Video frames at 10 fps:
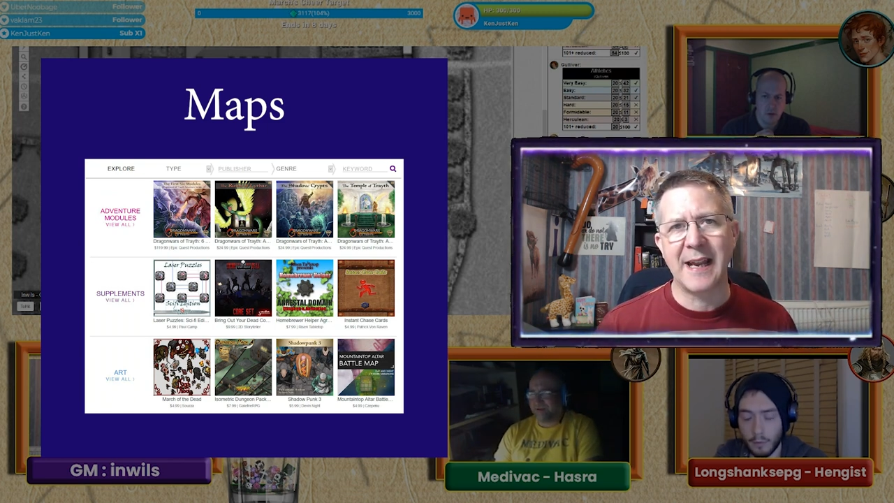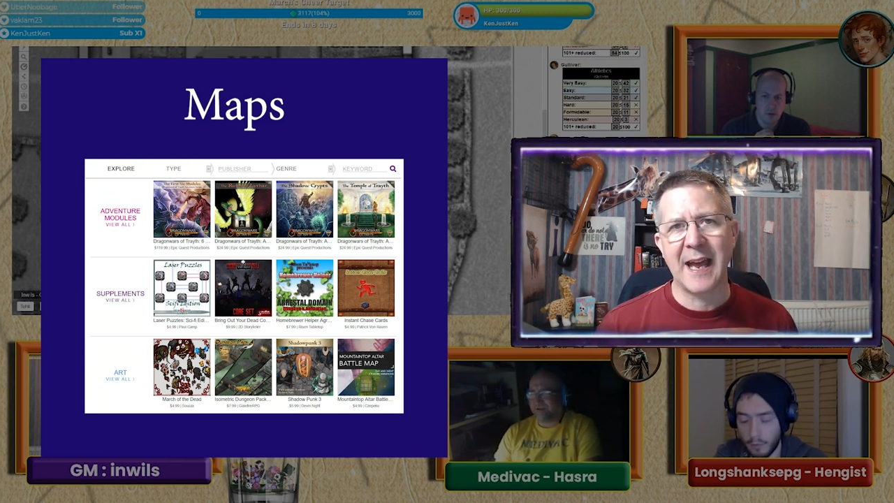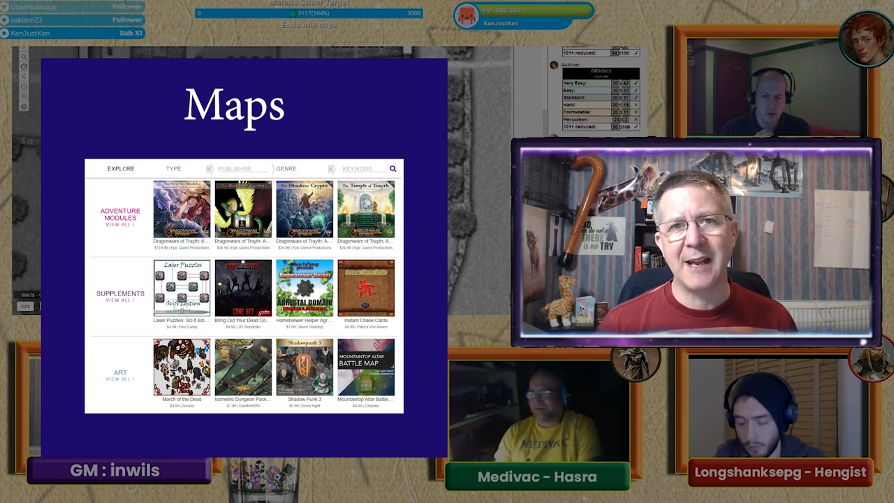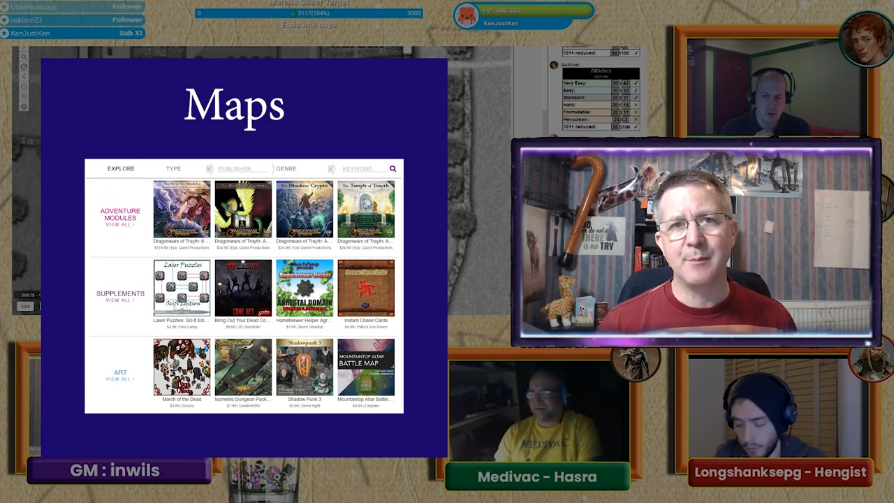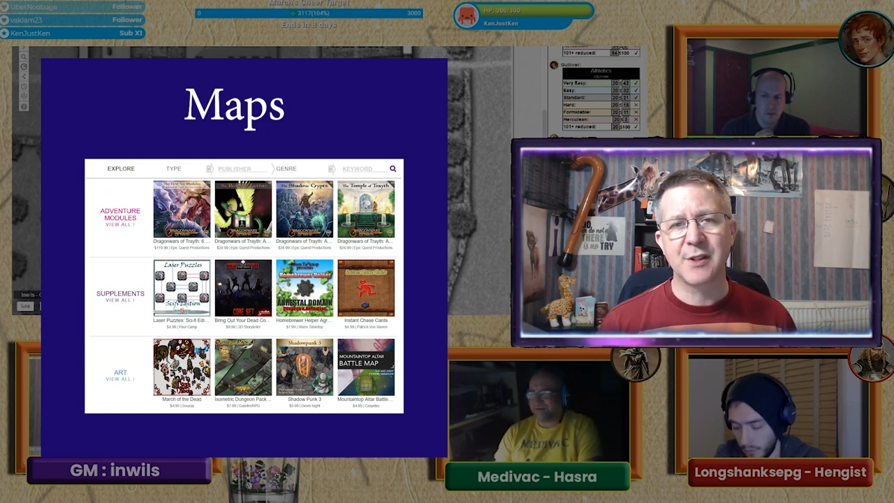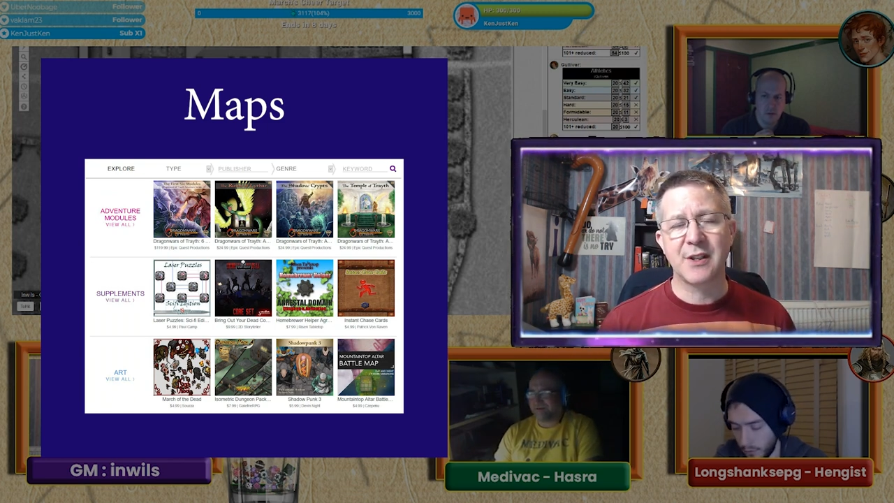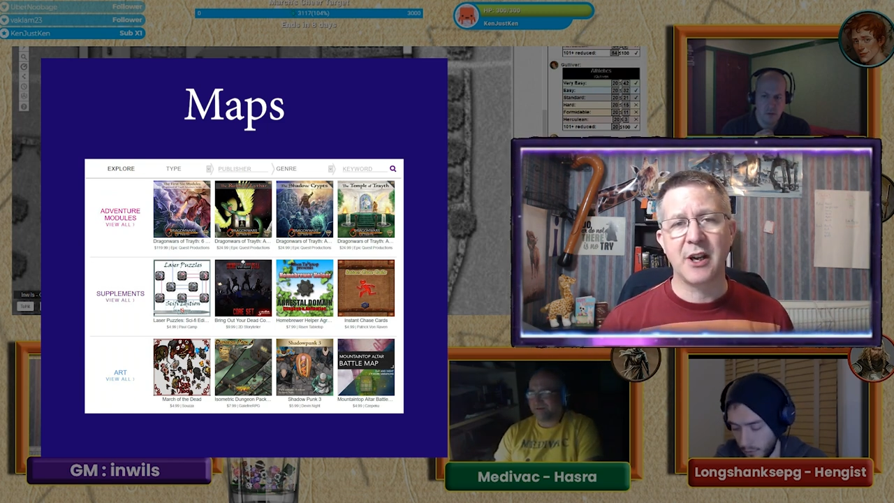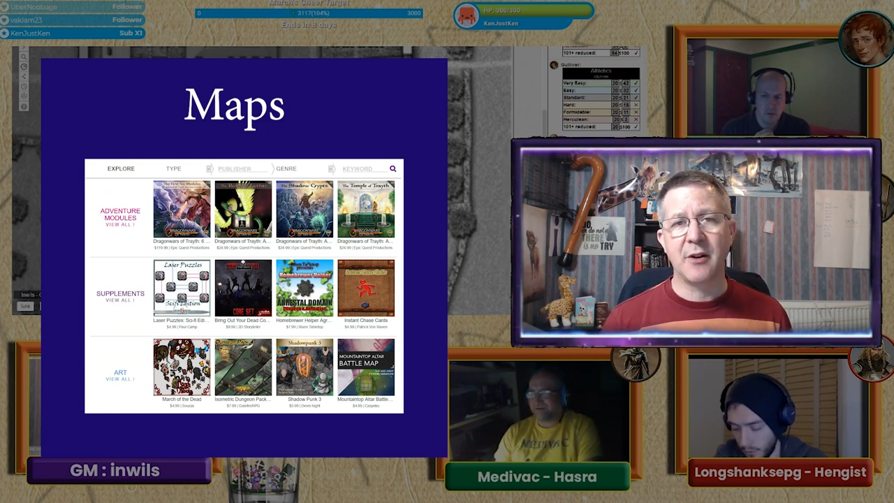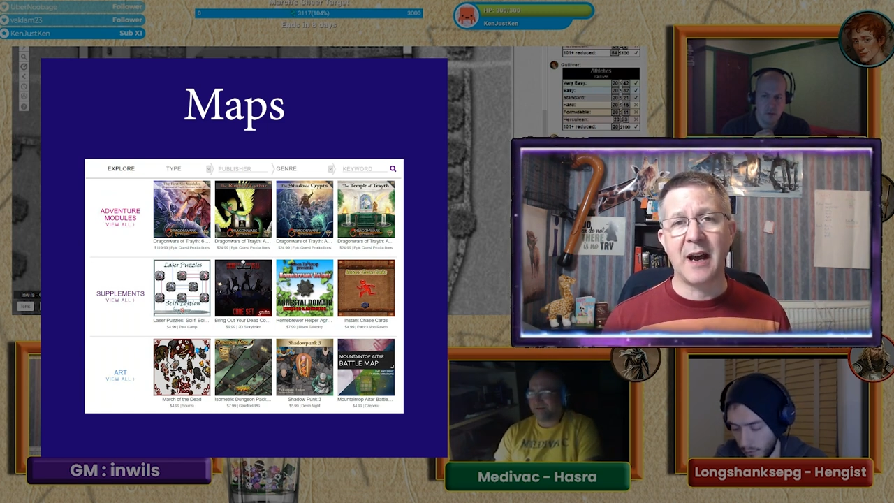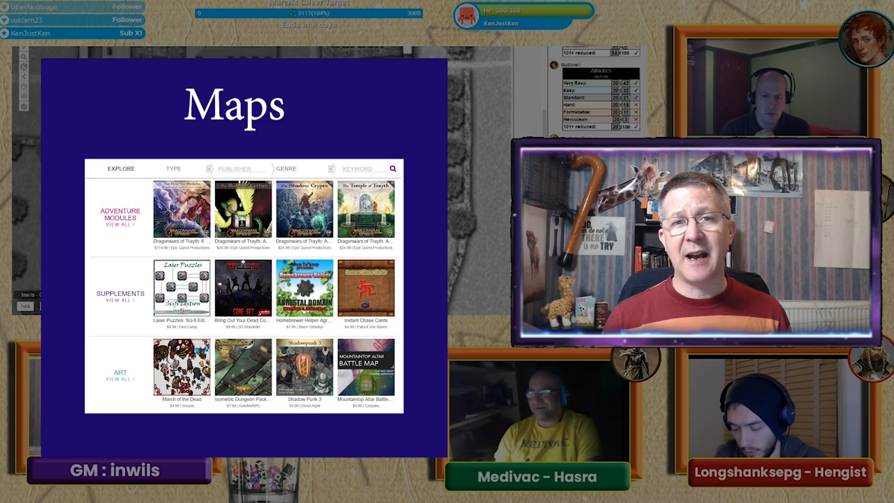games
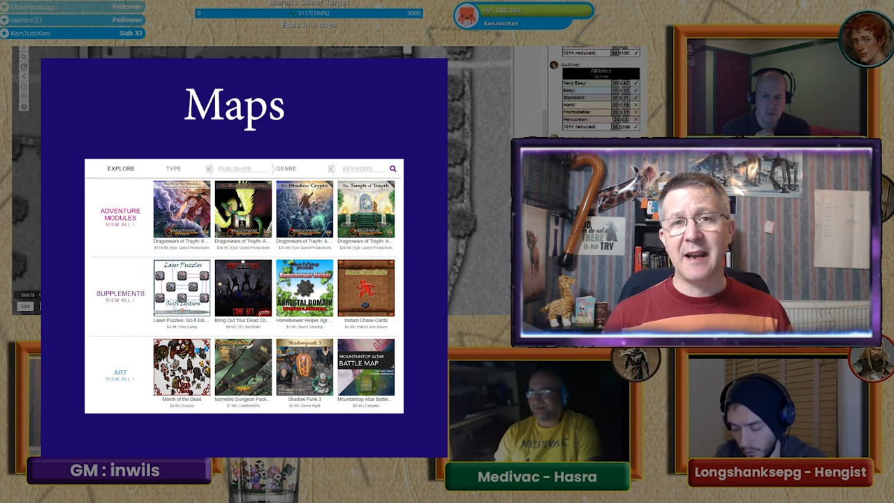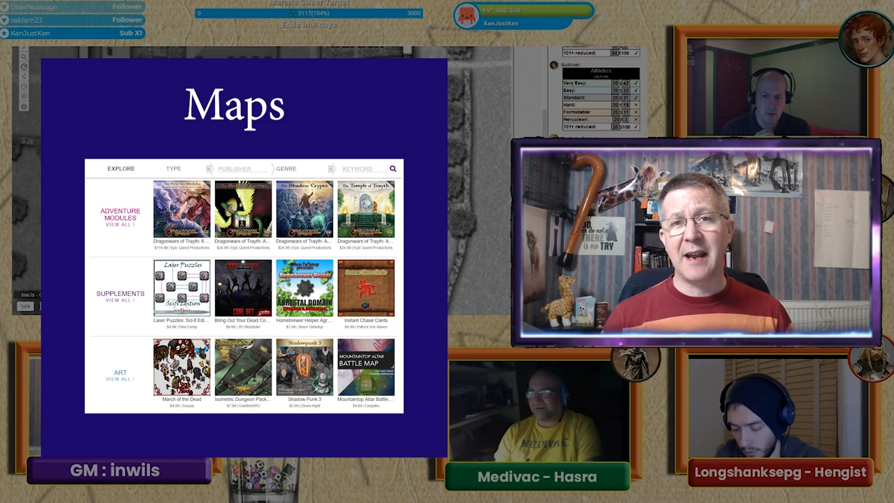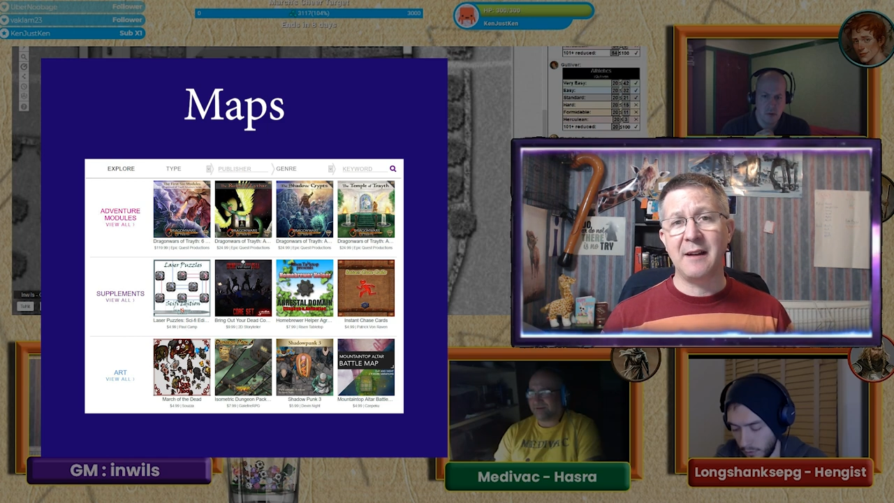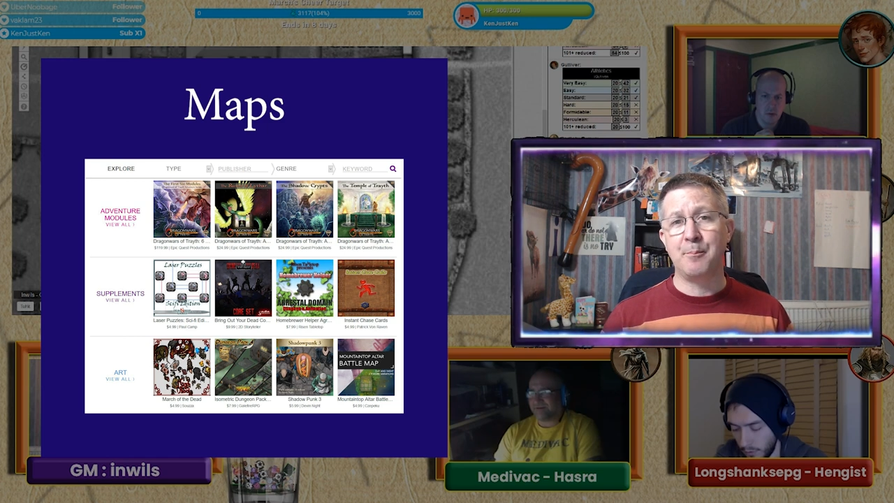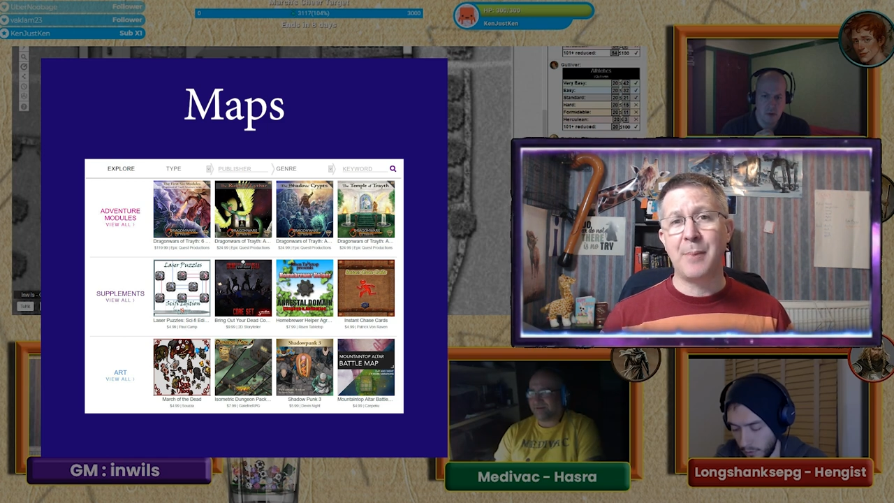so i